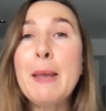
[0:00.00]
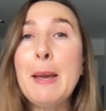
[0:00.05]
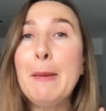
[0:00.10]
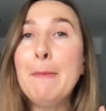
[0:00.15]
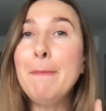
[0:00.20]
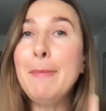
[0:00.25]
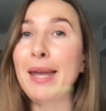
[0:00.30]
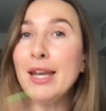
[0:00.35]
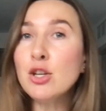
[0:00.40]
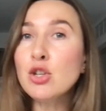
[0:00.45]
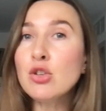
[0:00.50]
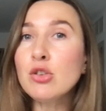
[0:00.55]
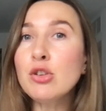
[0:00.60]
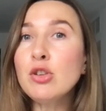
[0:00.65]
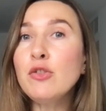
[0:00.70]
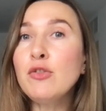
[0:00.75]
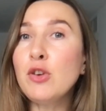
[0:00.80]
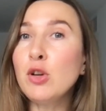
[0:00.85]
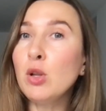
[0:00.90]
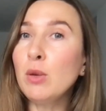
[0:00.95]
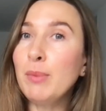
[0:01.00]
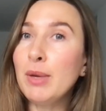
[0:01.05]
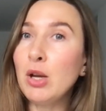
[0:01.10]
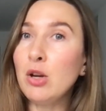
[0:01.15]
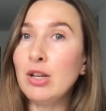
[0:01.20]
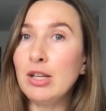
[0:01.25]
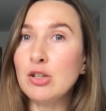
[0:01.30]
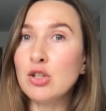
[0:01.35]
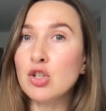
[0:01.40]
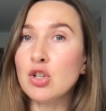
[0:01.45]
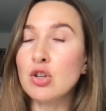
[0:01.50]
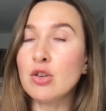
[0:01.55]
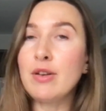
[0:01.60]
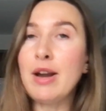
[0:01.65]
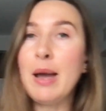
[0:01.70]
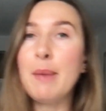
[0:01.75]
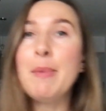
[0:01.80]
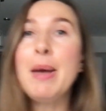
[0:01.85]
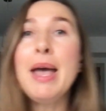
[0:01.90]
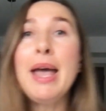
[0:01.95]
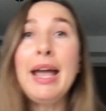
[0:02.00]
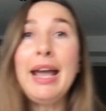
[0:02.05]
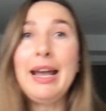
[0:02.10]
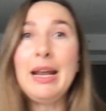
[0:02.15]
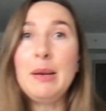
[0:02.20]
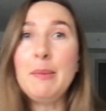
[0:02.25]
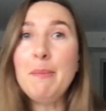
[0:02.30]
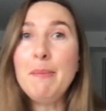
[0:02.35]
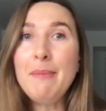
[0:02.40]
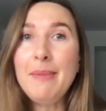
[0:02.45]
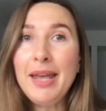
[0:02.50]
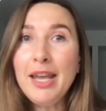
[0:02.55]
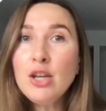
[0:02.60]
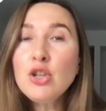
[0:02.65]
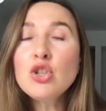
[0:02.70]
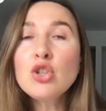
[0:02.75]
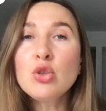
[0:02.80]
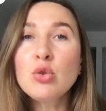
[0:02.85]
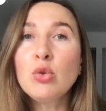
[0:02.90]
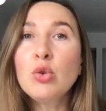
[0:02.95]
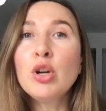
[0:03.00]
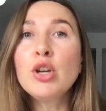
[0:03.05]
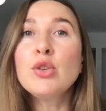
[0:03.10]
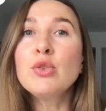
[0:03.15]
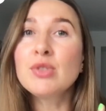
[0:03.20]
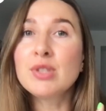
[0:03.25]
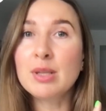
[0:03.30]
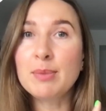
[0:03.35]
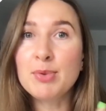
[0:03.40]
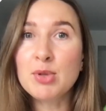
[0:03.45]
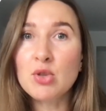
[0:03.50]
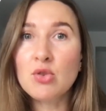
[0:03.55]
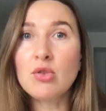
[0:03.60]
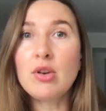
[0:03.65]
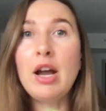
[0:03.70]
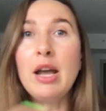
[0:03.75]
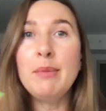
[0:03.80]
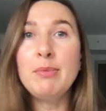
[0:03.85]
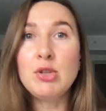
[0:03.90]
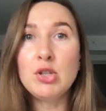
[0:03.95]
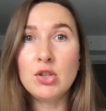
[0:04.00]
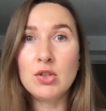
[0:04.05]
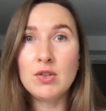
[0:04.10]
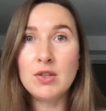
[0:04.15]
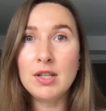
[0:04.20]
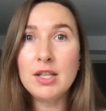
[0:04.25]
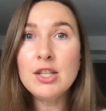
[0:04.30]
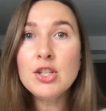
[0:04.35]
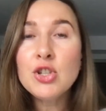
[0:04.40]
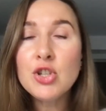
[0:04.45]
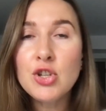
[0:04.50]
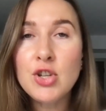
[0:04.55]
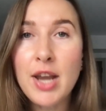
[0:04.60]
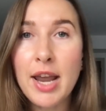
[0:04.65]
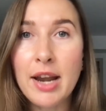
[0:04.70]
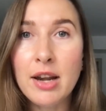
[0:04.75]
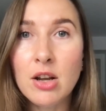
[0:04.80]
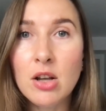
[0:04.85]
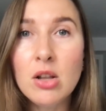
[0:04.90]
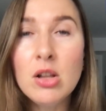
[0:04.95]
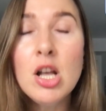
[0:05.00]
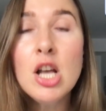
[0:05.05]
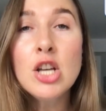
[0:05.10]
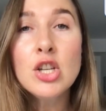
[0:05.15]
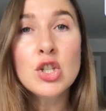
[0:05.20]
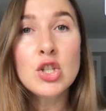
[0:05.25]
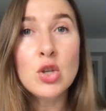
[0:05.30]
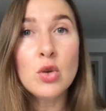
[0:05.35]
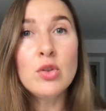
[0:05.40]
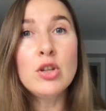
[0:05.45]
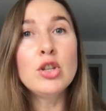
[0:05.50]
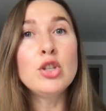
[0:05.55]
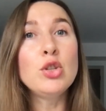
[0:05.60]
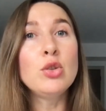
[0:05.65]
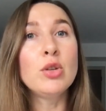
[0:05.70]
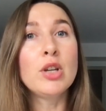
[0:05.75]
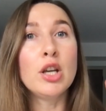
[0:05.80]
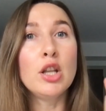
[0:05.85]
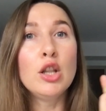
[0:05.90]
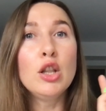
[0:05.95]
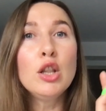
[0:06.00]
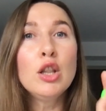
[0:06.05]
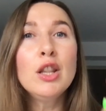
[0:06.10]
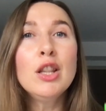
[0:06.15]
make sure you follow me on Instagram and make sure you subscribe to this channel so that you can